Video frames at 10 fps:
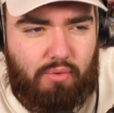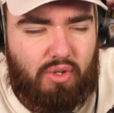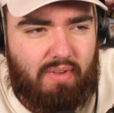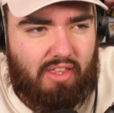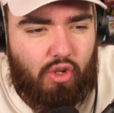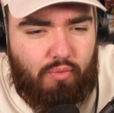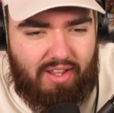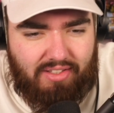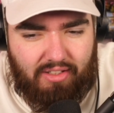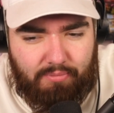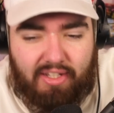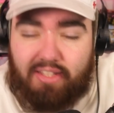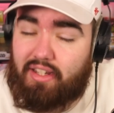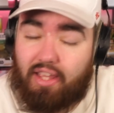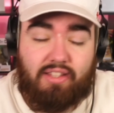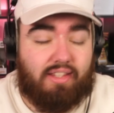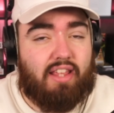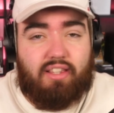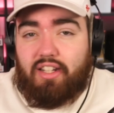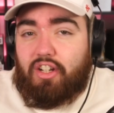we can make the new Messi, but is it
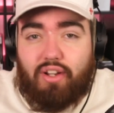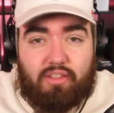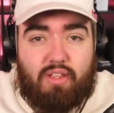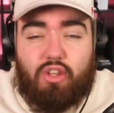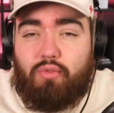ethically correct to make the new